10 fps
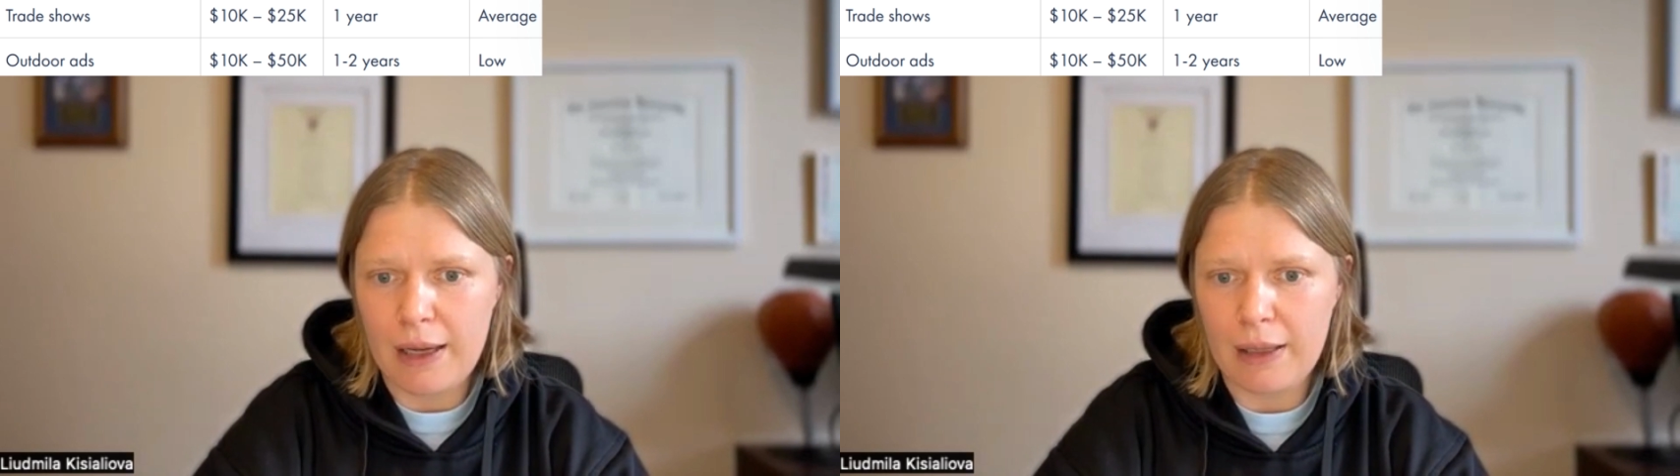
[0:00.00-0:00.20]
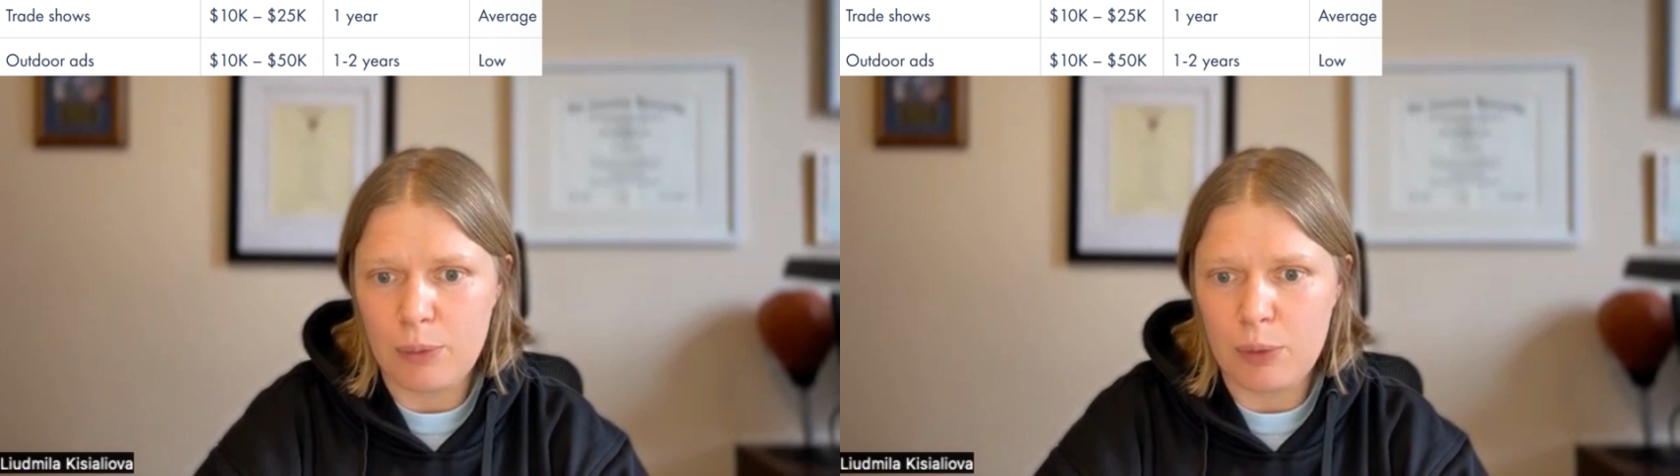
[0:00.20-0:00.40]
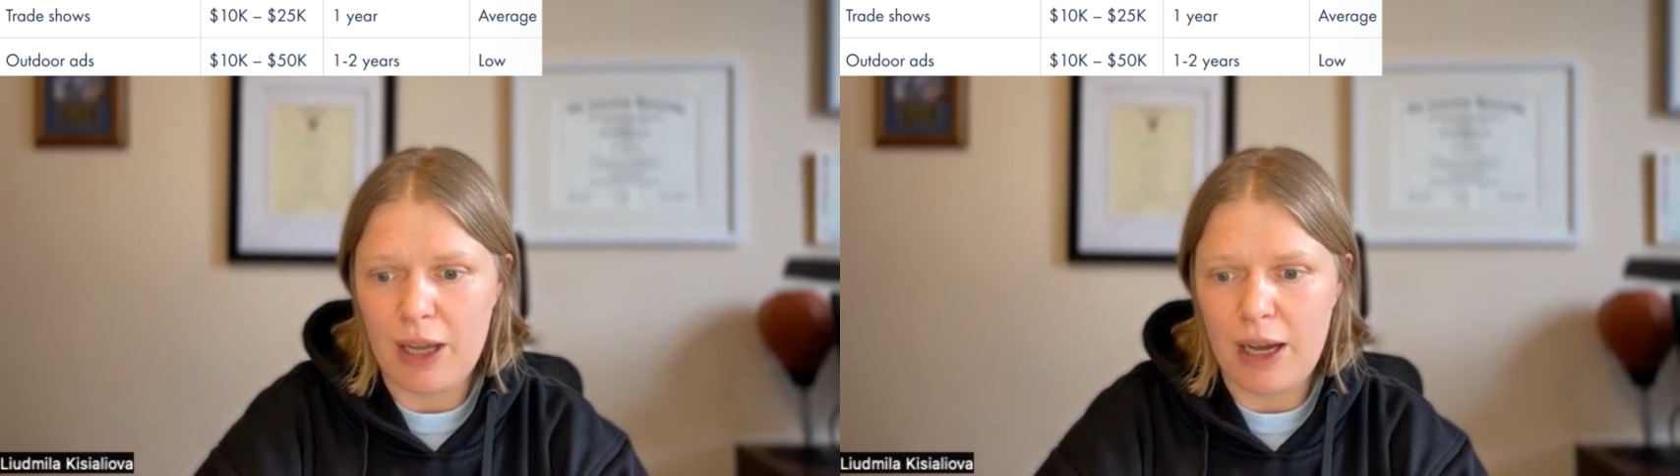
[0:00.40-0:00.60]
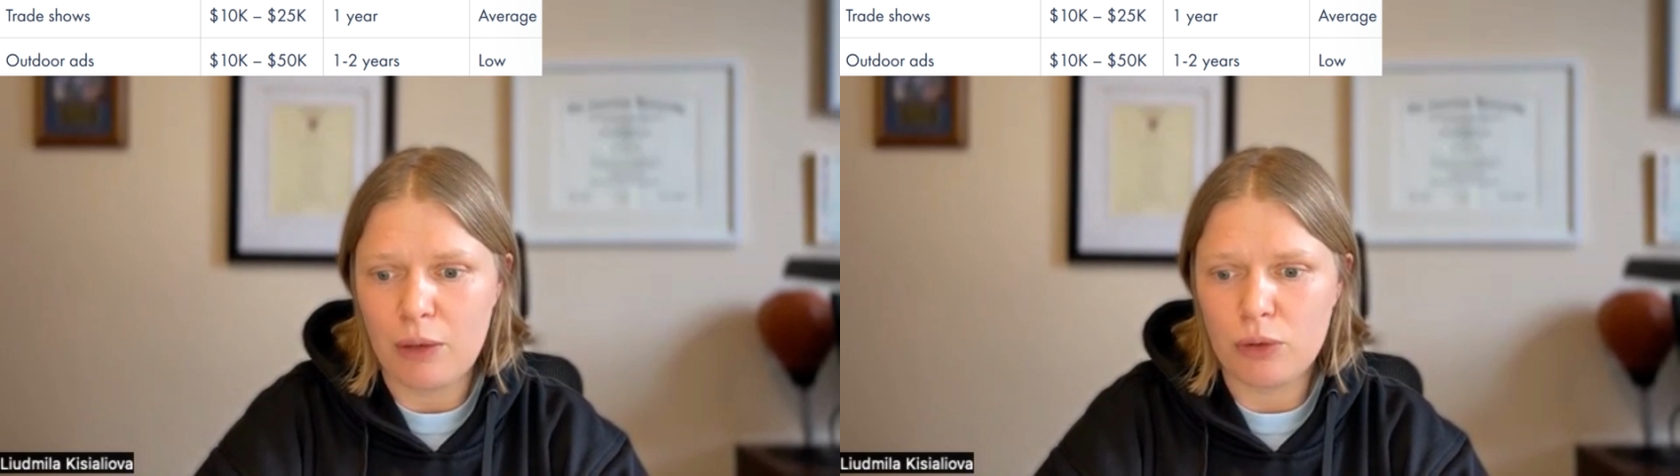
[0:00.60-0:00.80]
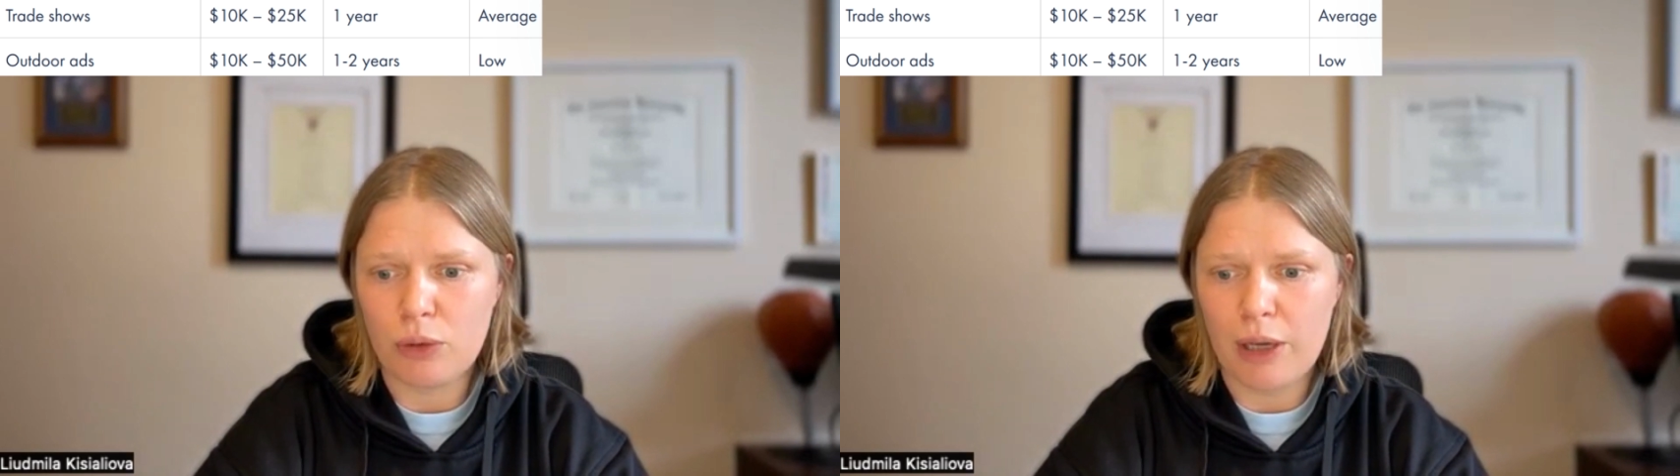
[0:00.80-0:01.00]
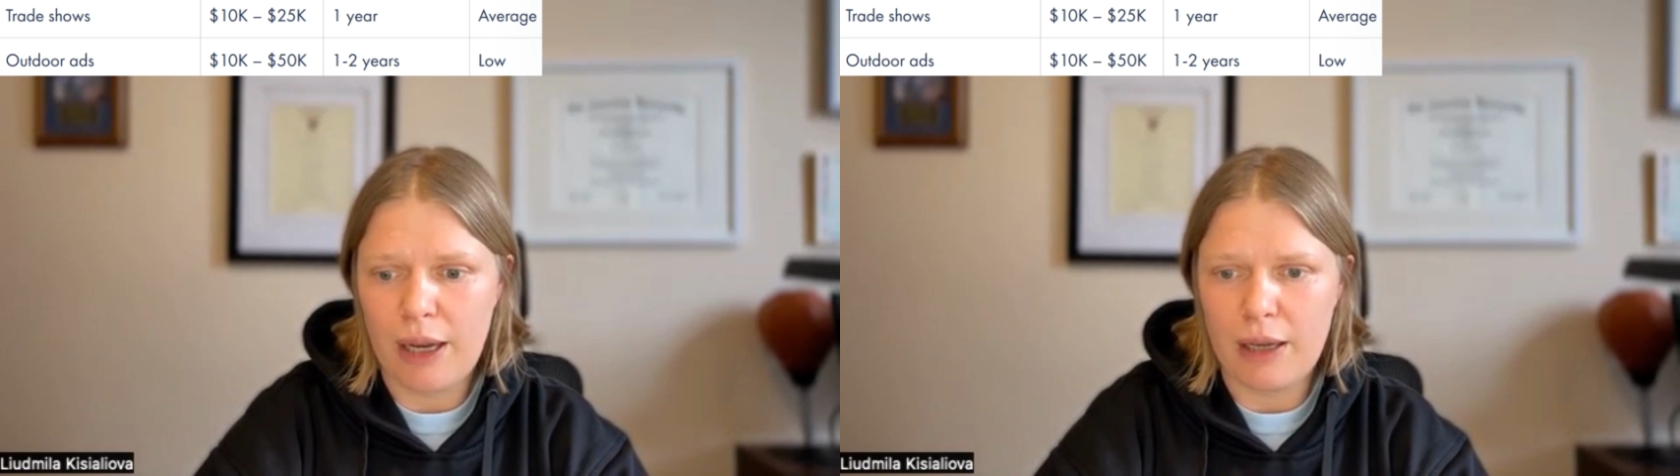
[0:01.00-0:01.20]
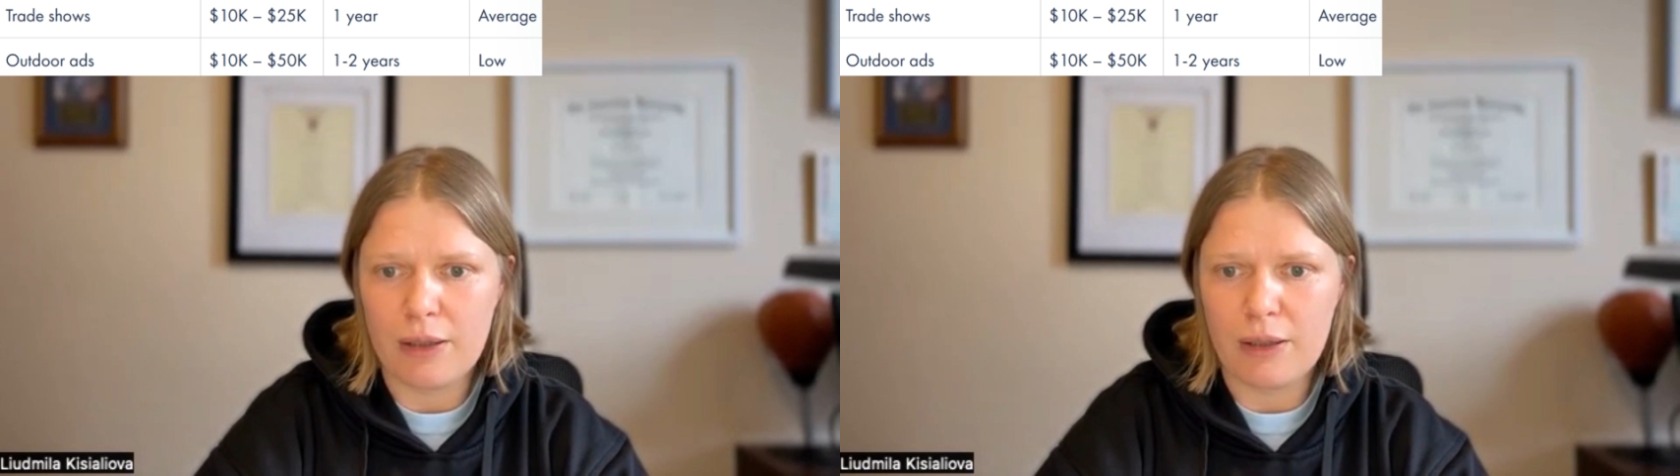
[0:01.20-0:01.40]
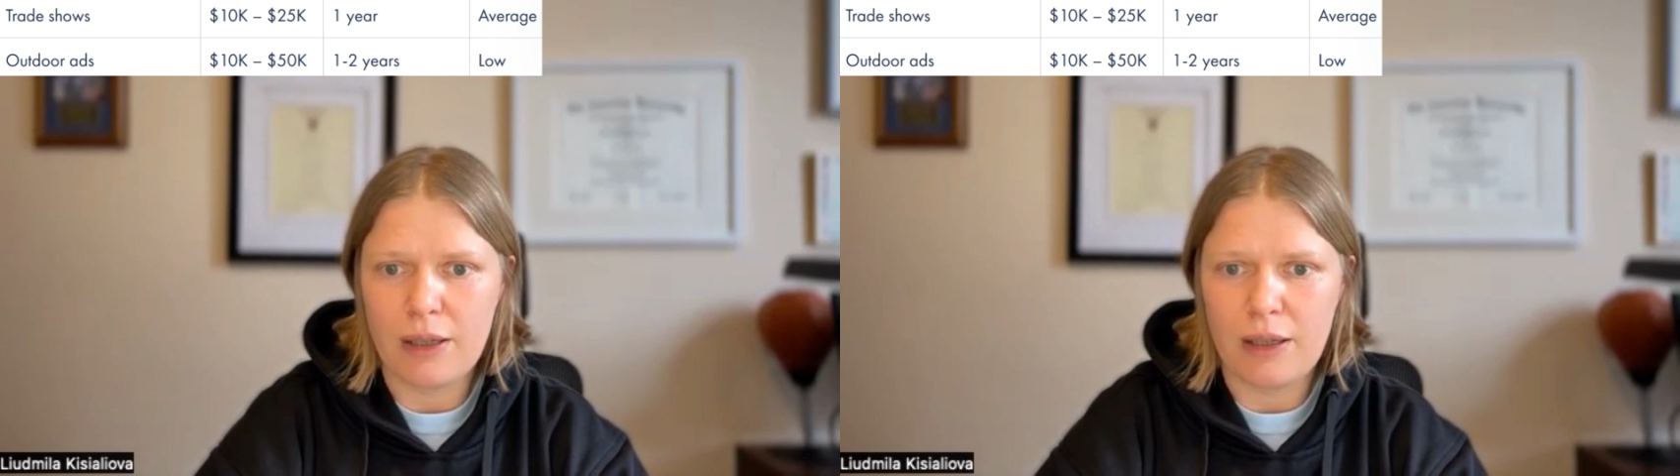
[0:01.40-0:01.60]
with the outdoor ads,